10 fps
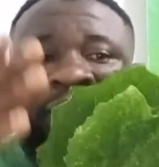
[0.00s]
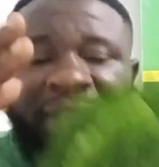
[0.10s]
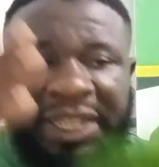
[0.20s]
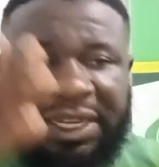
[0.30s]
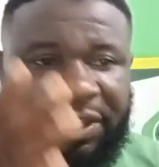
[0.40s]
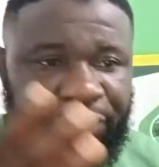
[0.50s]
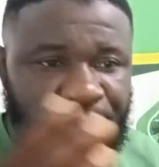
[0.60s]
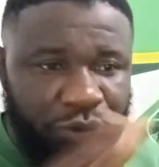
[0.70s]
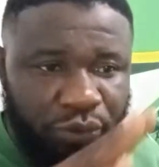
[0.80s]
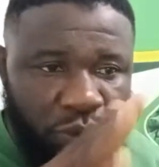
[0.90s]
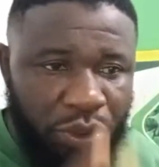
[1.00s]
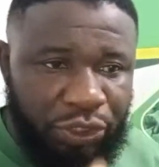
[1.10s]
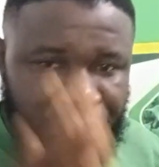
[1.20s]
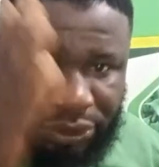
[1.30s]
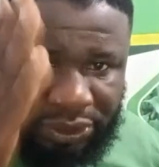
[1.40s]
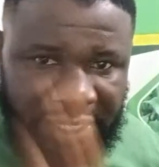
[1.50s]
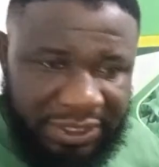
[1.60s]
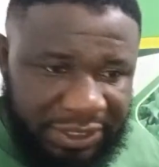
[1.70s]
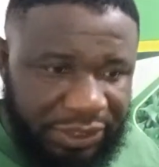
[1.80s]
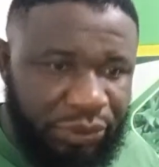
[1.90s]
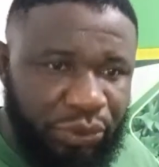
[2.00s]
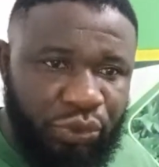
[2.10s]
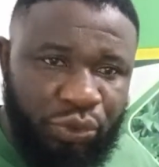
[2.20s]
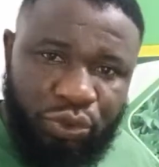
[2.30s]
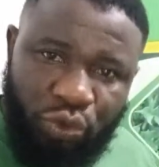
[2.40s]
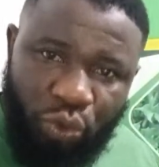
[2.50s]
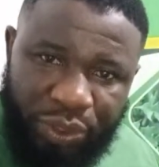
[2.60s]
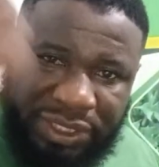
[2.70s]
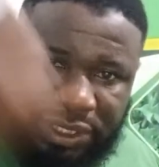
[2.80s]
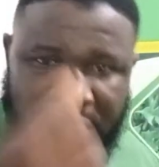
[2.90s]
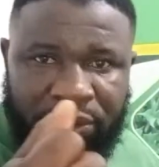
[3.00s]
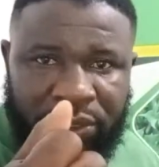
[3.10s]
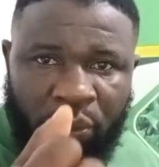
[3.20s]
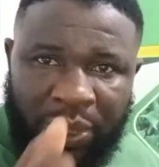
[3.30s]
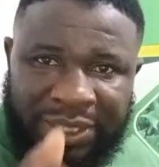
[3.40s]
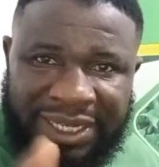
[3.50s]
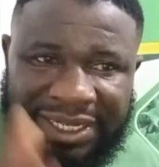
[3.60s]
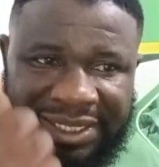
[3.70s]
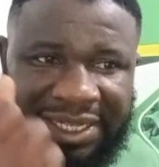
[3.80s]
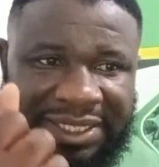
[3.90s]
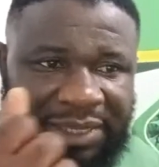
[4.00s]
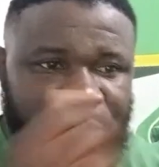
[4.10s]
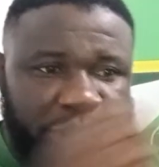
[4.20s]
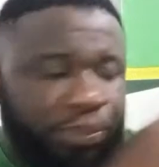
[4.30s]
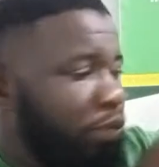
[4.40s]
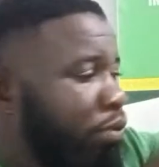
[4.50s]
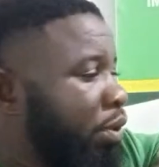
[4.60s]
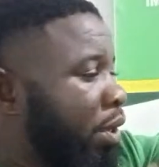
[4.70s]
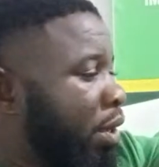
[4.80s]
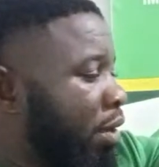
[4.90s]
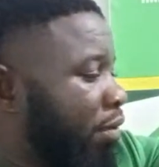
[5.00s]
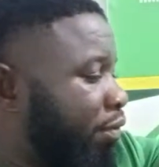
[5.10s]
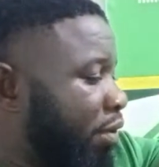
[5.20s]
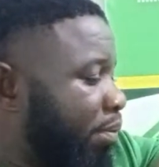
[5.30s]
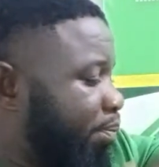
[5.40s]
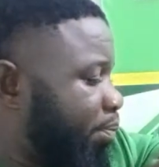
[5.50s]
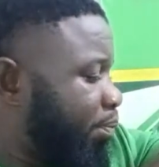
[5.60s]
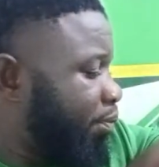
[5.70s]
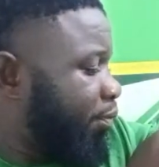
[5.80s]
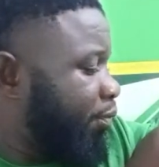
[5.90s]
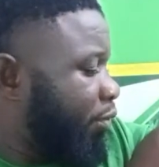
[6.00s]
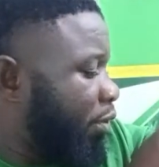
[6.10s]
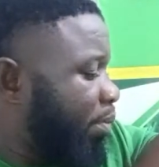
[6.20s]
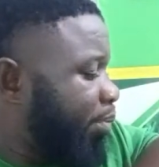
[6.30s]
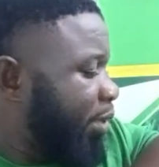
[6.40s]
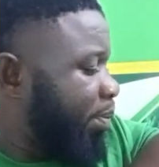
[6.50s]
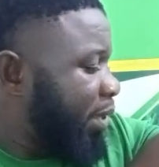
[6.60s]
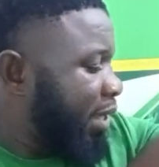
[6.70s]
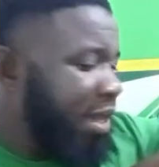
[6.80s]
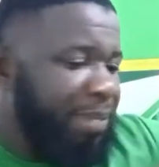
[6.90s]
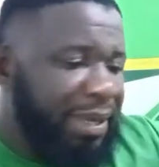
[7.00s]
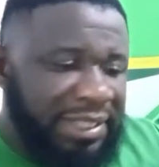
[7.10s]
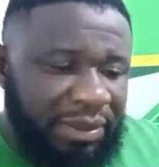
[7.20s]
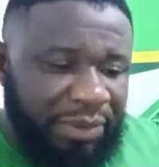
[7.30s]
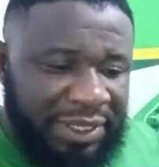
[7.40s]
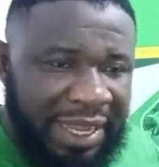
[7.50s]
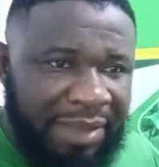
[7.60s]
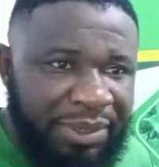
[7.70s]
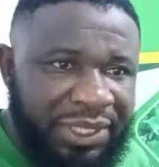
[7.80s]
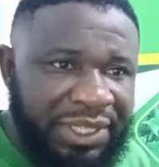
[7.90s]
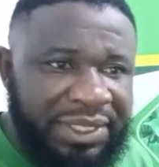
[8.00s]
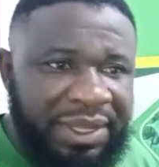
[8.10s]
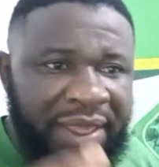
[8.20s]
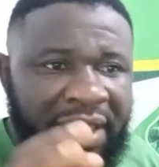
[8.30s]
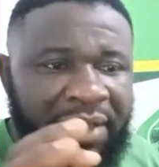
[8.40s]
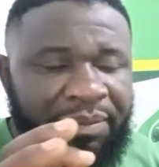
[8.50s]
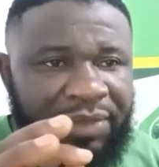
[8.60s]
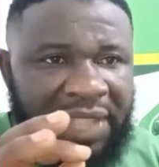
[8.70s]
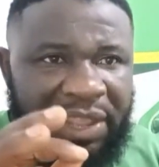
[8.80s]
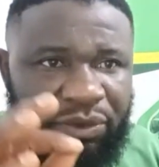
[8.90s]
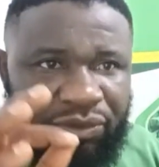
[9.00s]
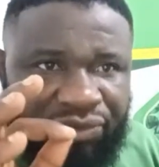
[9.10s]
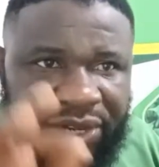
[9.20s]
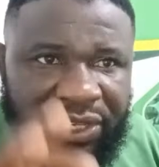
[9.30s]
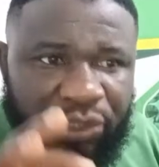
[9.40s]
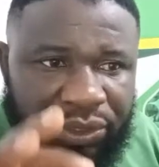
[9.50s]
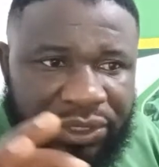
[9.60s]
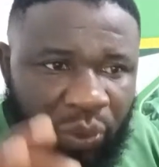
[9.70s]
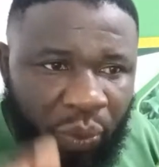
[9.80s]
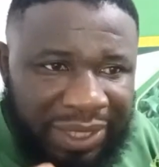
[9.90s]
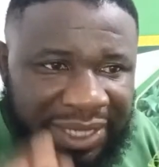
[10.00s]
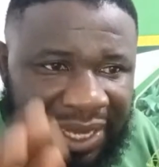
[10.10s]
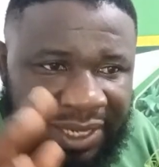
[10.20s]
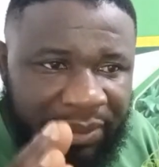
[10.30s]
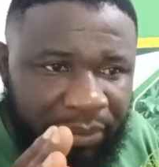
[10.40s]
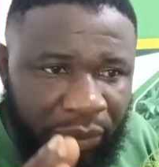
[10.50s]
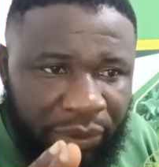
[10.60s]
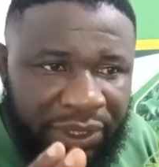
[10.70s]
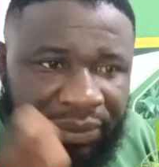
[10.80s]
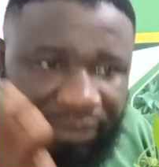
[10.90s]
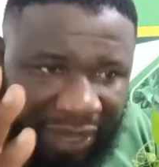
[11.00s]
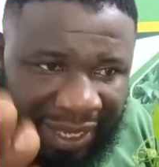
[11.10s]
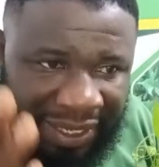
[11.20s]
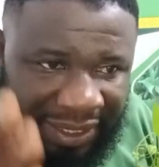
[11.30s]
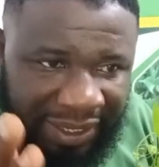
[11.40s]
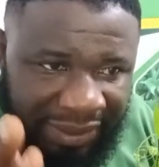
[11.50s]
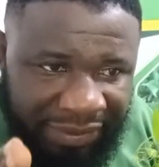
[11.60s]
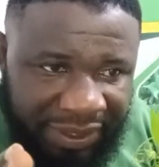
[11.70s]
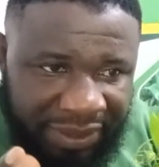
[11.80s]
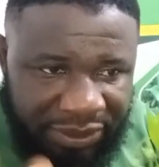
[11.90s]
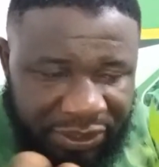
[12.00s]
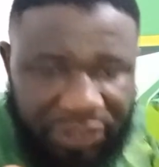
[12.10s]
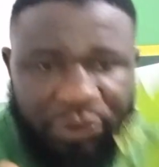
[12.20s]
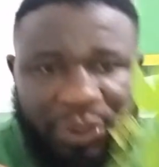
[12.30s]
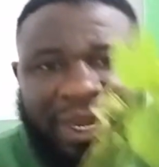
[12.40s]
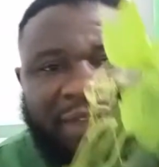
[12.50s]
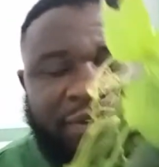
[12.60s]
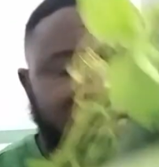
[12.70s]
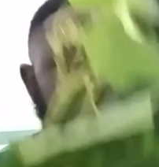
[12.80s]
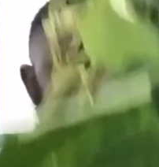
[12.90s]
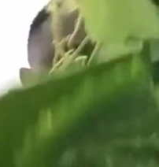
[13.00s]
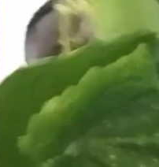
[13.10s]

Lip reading: get the fruit, wash it, cut it into two, squeeze out the water, 10 tablespoons for people that are battling with diabetes. Then you drink just the water in the morning and in the evening. Change your lifestyle,